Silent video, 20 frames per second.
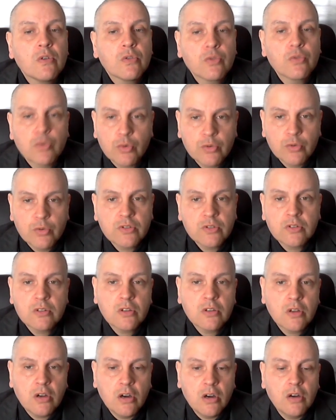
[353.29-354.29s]
rules
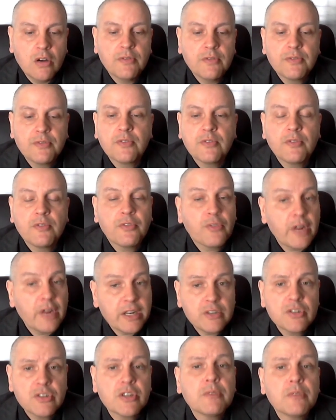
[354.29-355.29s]
of
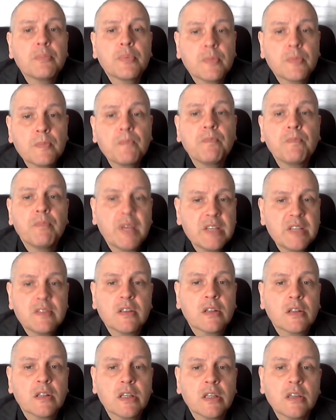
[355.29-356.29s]
friendship,
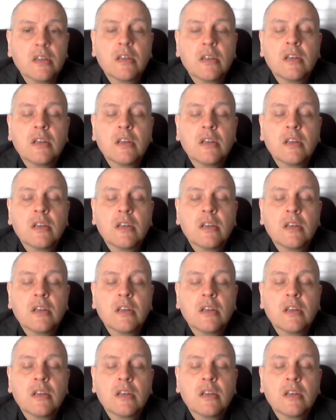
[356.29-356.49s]
basically.